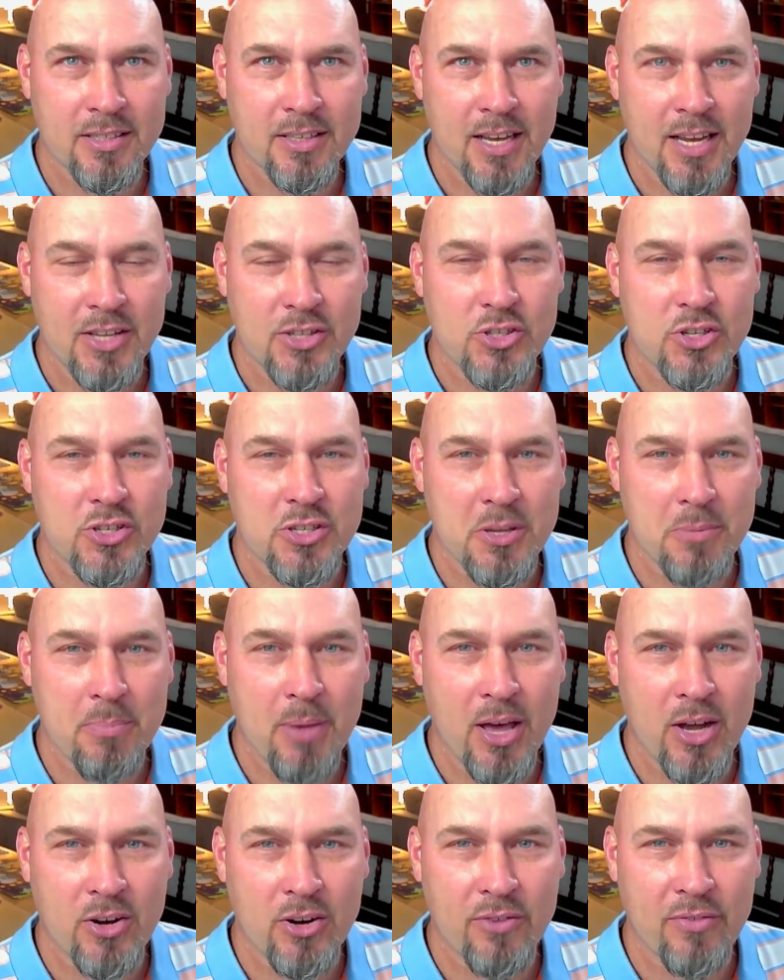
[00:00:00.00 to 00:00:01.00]
It's just a
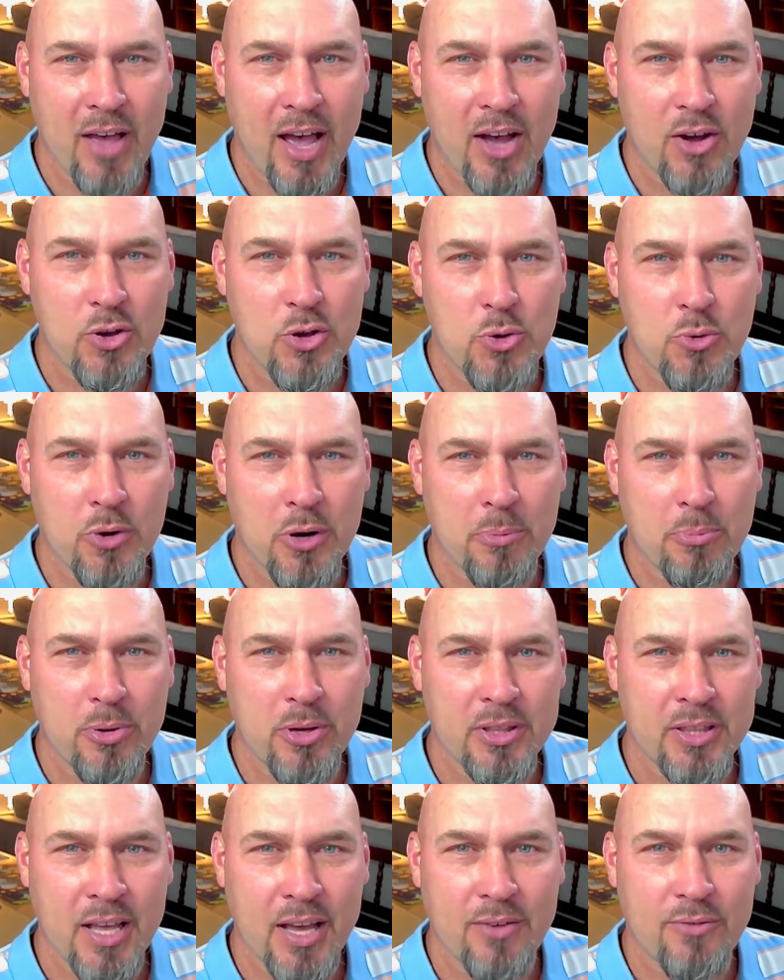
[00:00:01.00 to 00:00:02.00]
matter of how you want to put
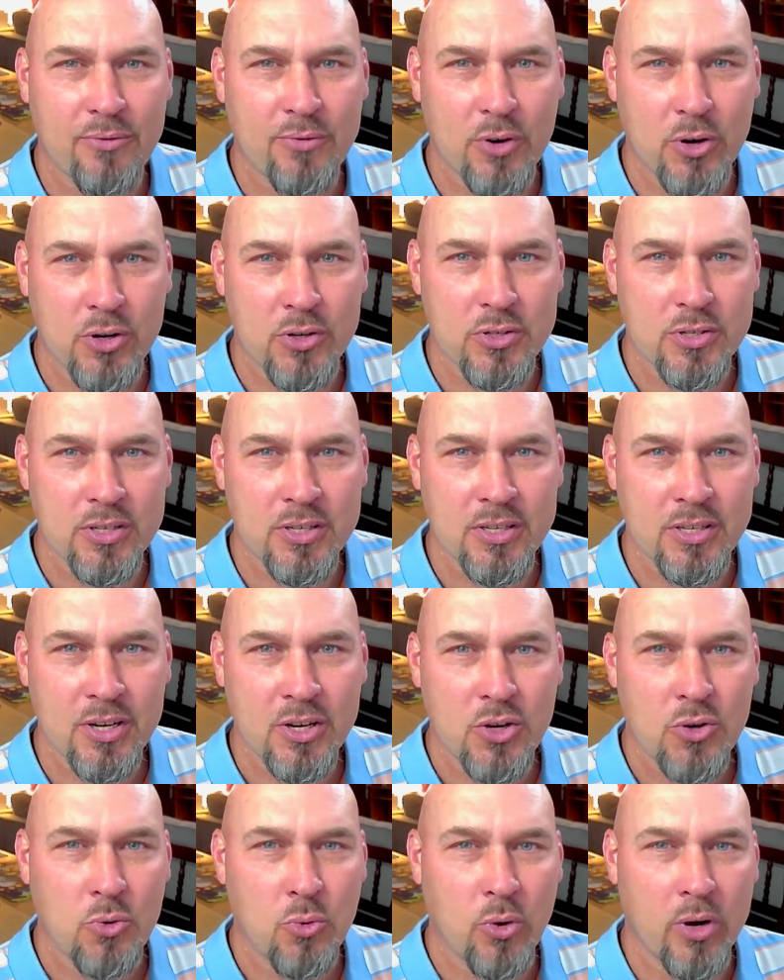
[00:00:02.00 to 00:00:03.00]
that first.
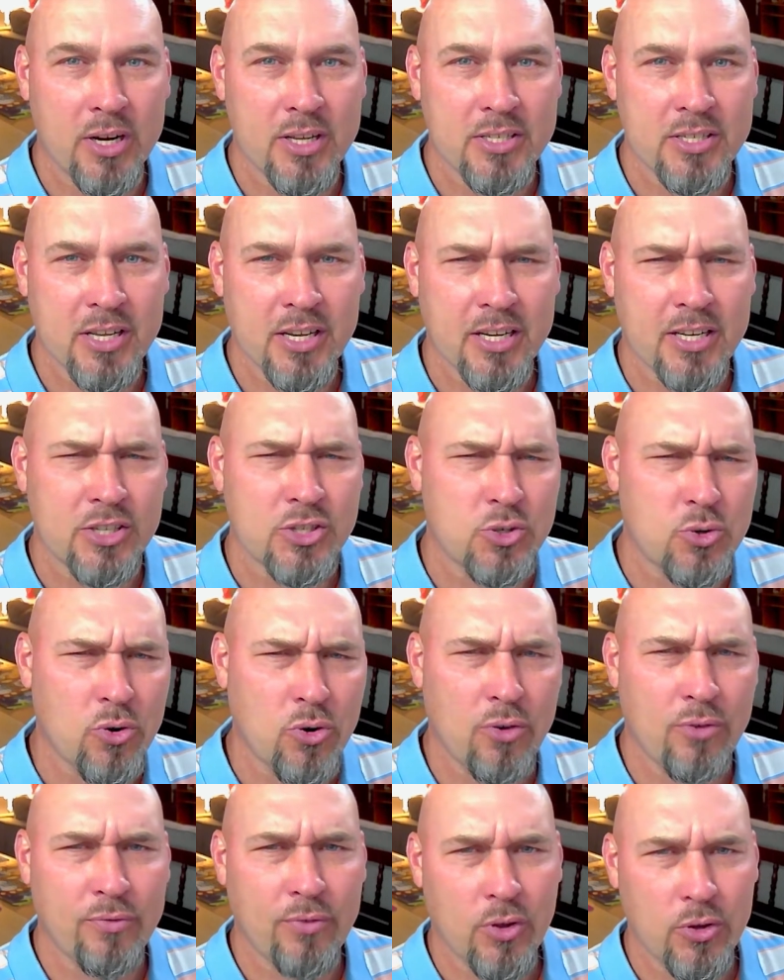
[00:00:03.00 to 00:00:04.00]
One is a
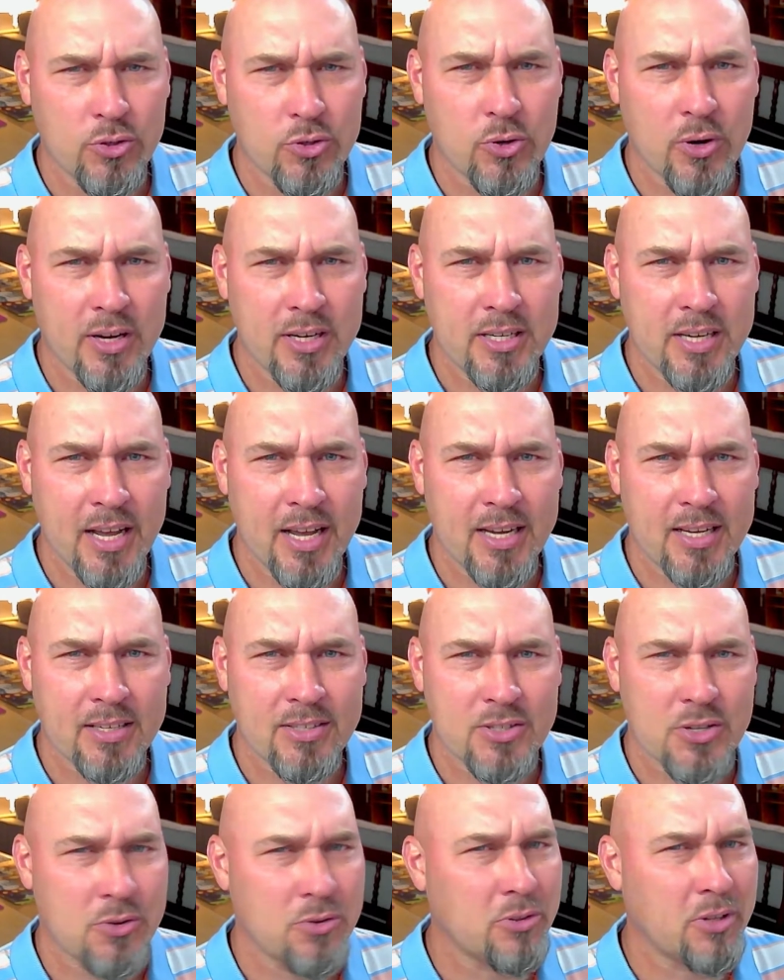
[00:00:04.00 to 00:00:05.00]
control Voltron deck,
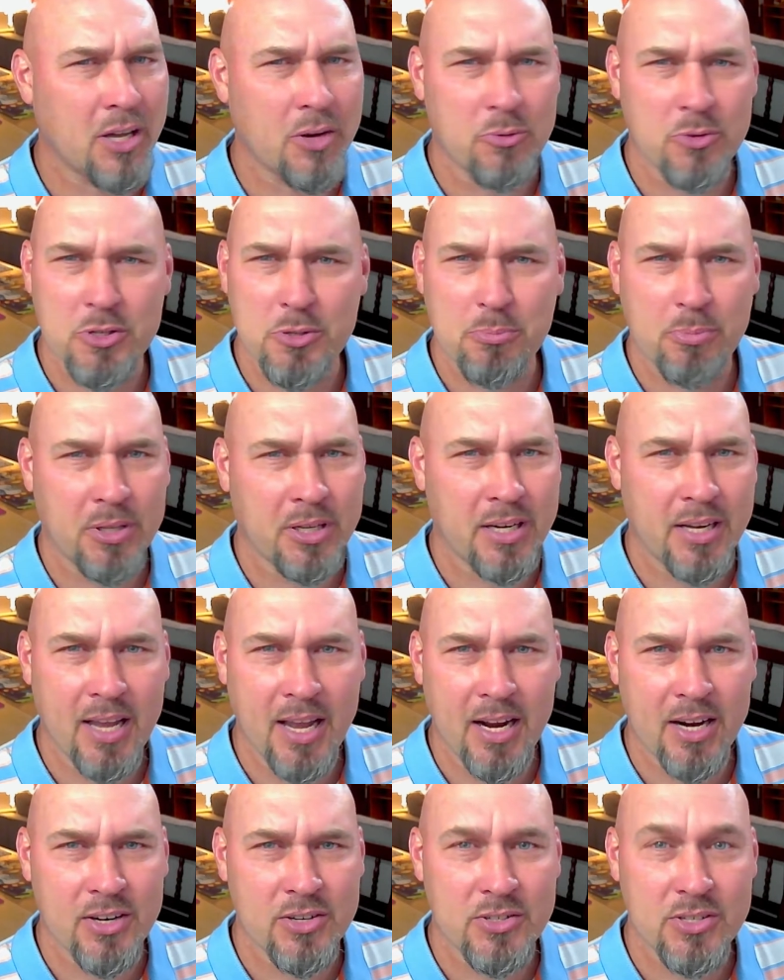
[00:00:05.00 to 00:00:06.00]
so like we're splitting
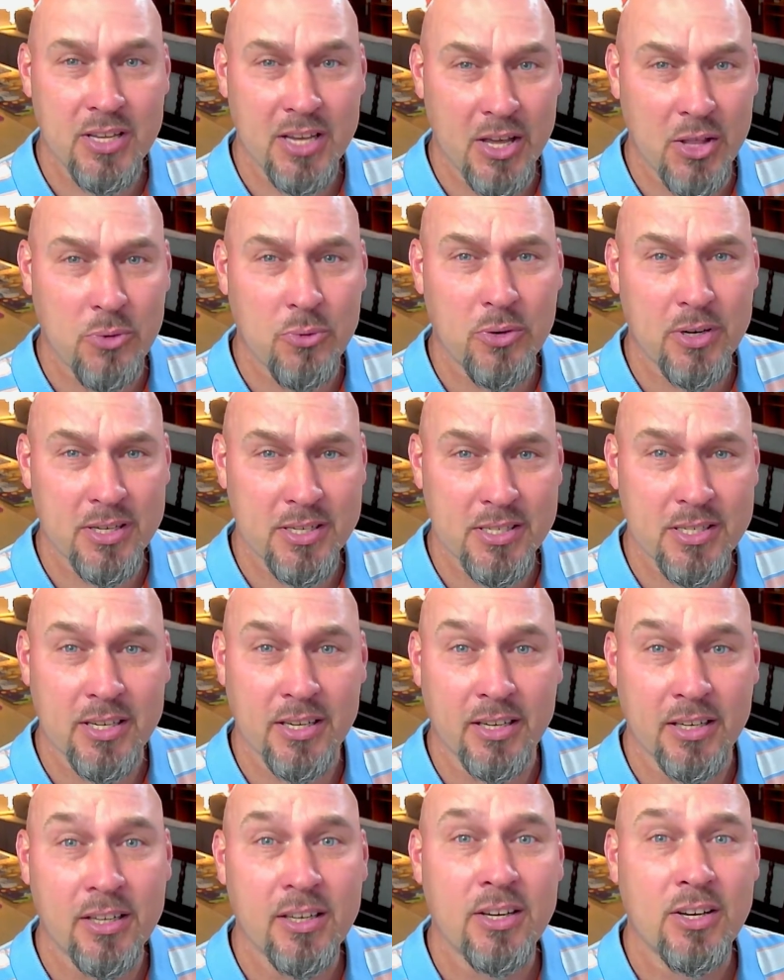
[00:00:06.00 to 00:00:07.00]
hairs. The other one is
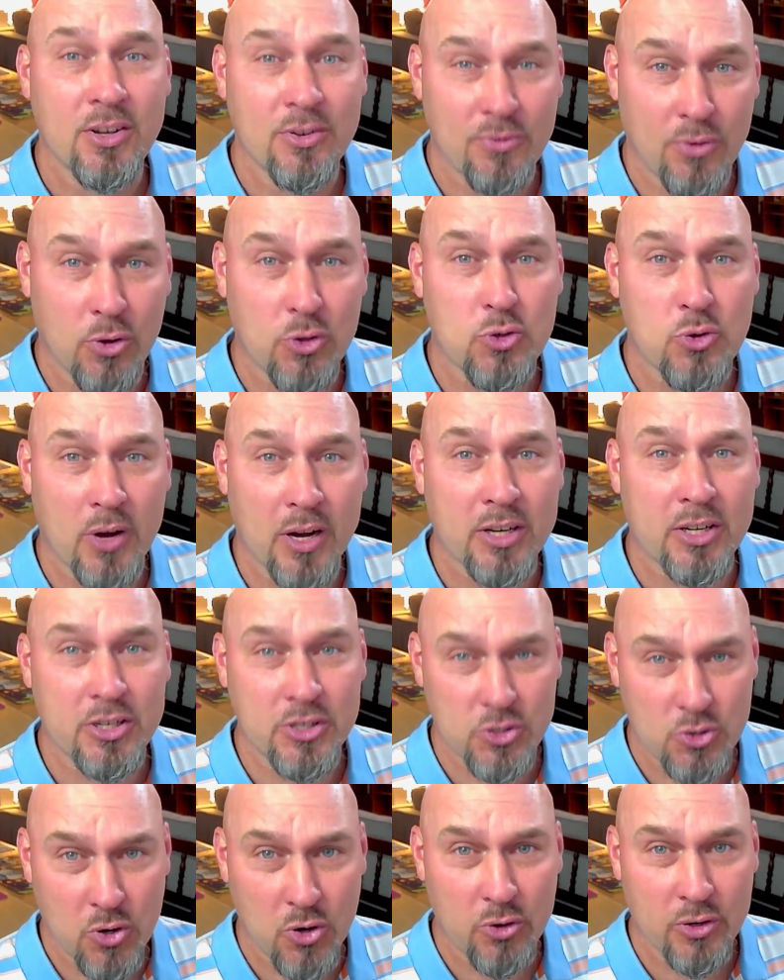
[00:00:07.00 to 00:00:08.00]
a Voltron
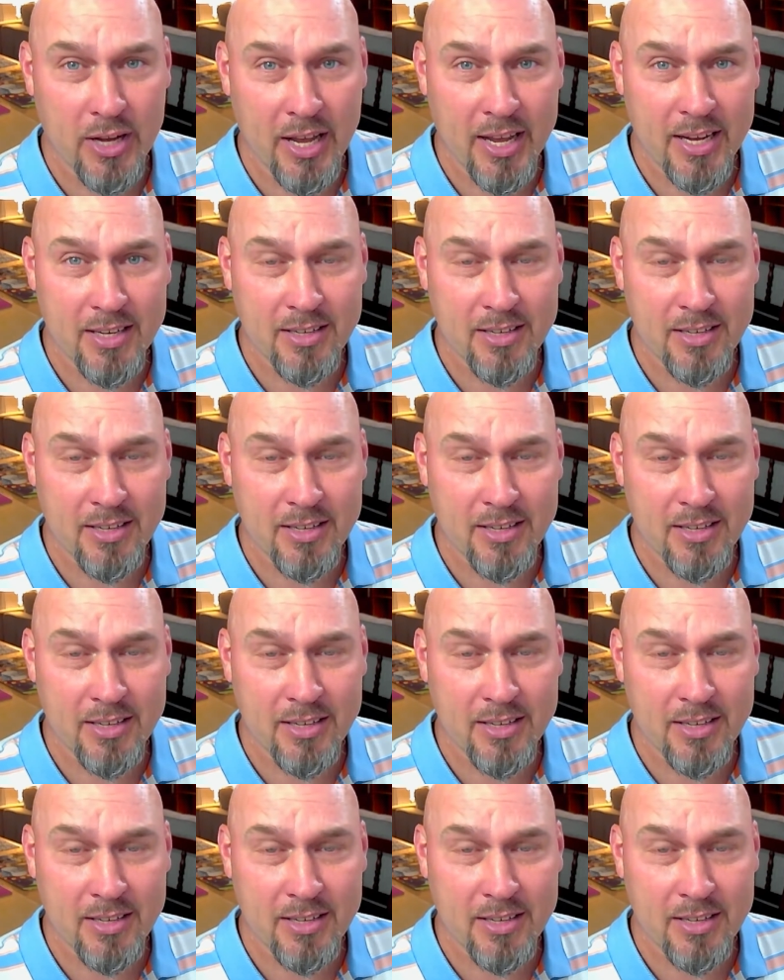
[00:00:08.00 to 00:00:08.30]
control deck.